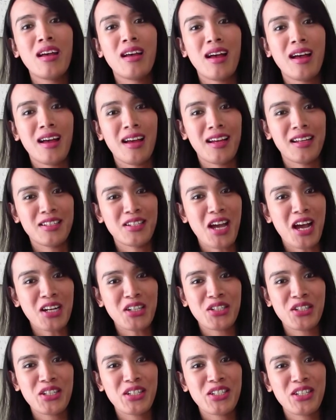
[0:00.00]
a
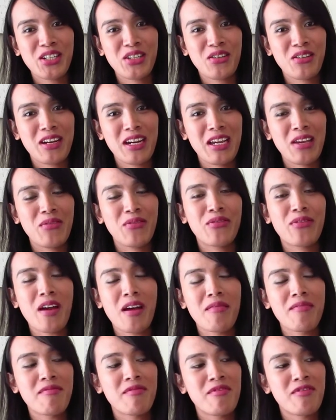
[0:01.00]
doctorate degree
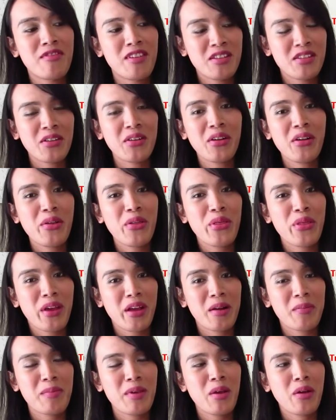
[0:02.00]
from physical
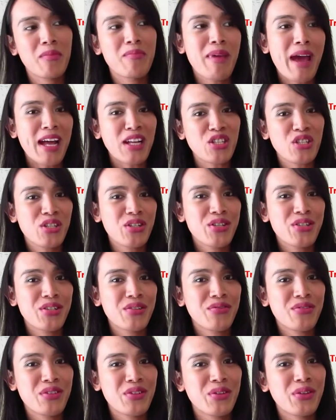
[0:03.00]
therapy or bachelor's
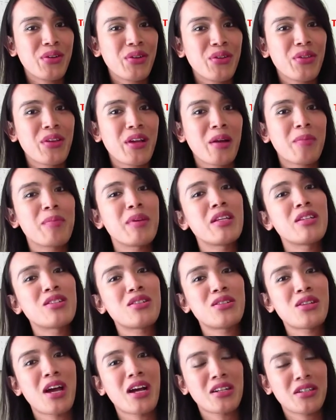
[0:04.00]
of physical therapy to
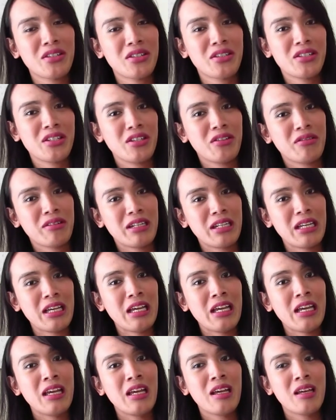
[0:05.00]
doctorate degree
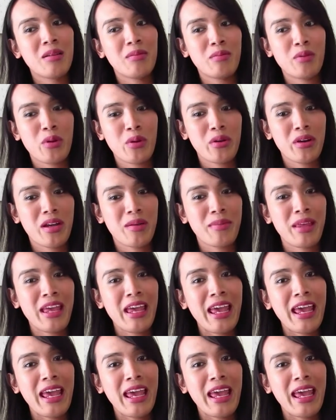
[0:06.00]
program.